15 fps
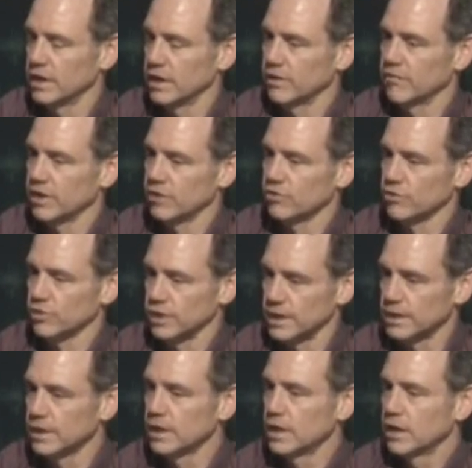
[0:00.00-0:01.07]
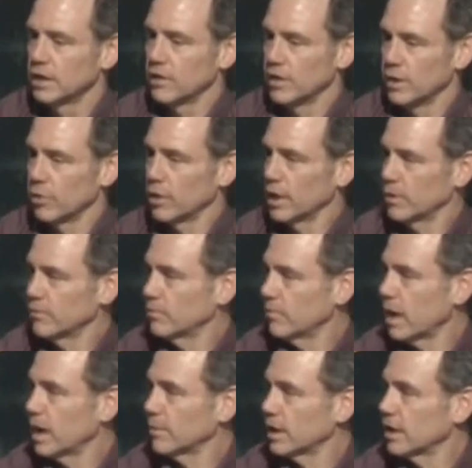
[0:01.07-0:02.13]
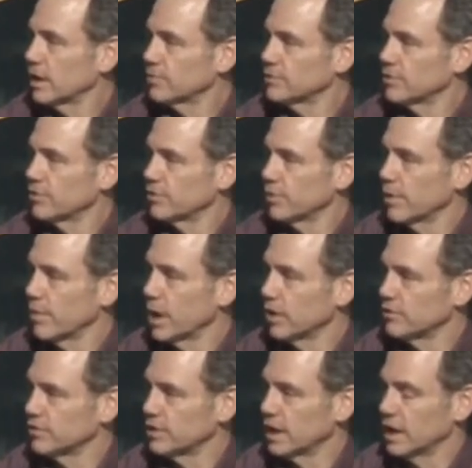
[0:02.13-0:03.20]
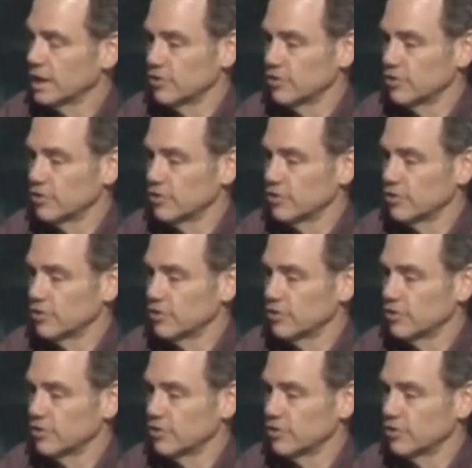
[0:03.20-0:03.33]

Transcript: And eventually they were, mom got up to three miles a day.